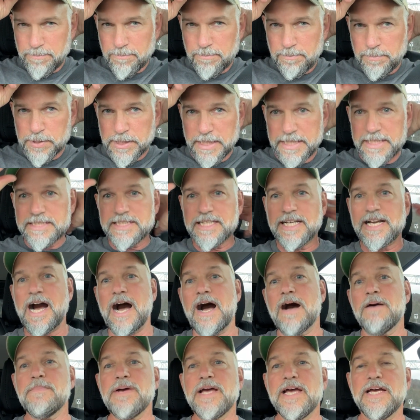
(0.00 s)
Please
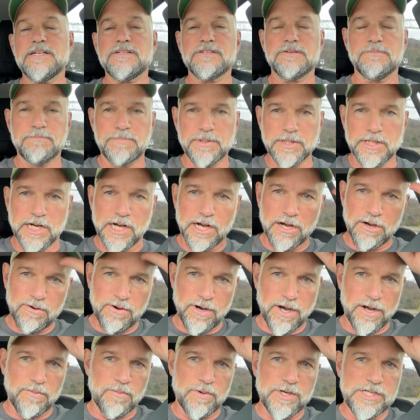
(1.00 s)
comment below
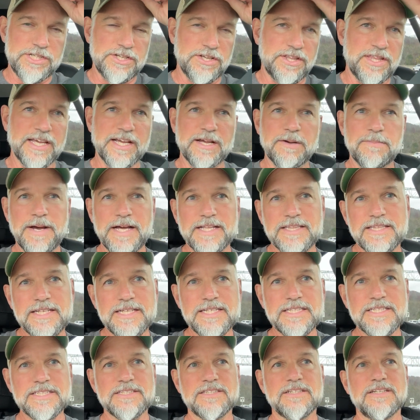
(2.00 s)
on what you think about
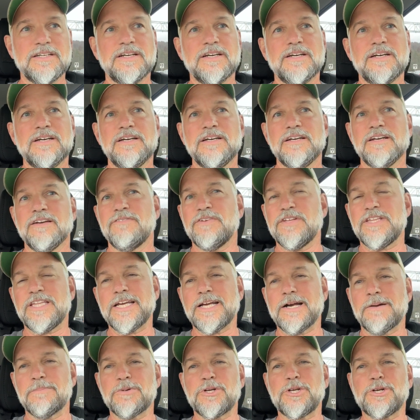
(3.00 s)
this. If you
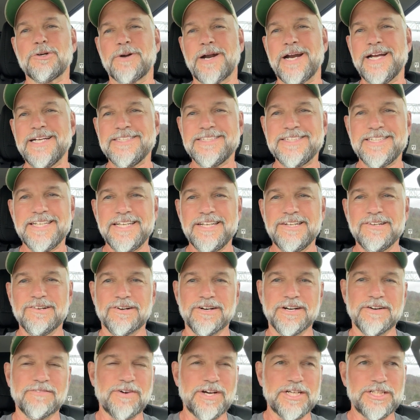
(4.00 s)
think I'm crazy,
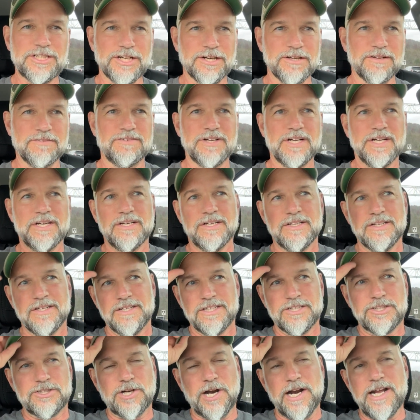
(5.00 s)
or if I should have
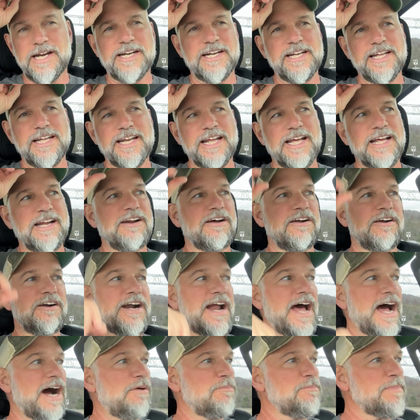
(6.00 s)
traded it in on an
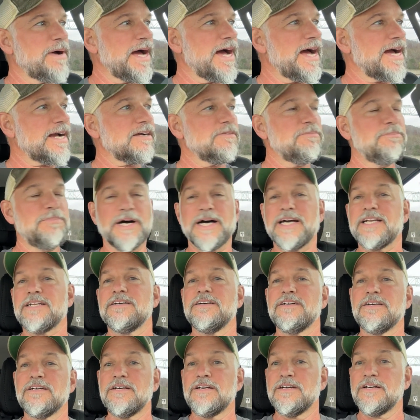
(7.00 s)
Outback. But
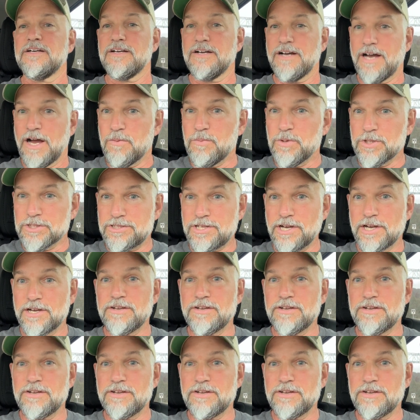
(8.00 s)
I will tell